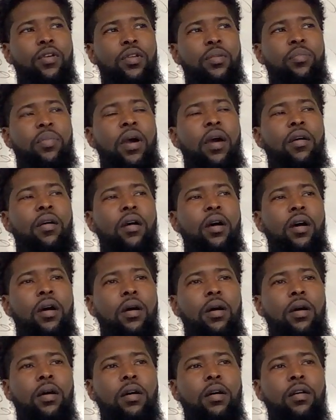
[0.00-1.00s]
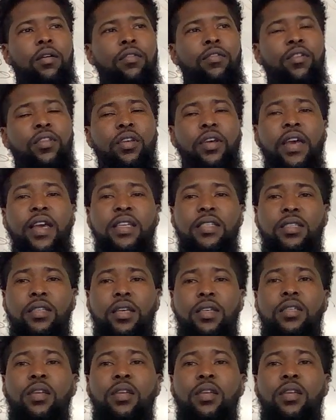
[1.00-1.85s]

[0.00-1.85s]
the ACS